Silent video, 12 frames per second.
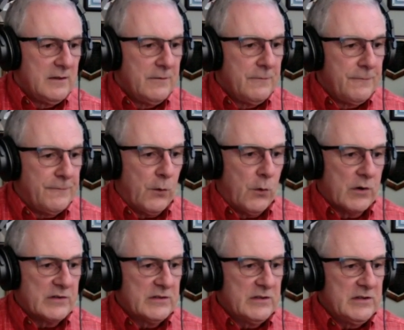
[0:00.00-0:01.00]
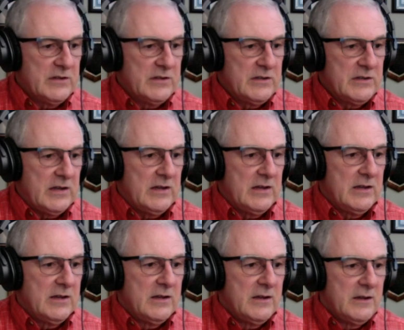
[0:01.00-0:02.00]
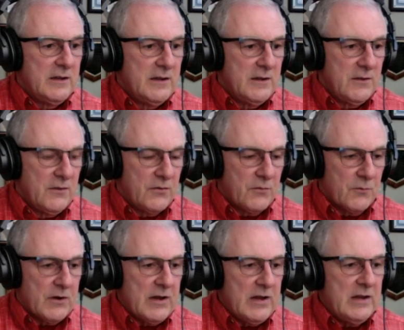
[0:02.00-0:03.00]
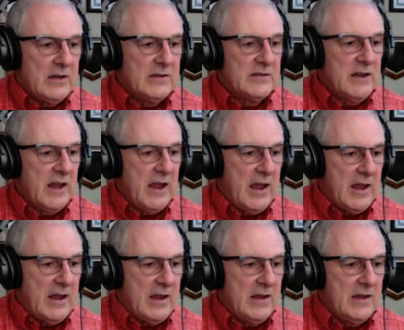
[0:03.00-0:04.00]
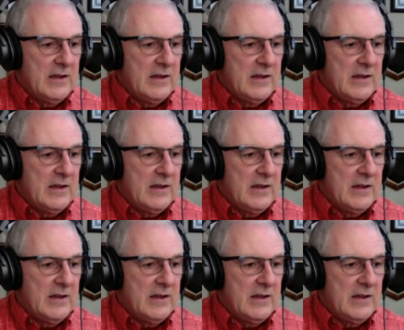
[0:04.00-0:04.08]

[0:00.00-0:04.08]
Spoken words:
4 is the D, 3 is an A,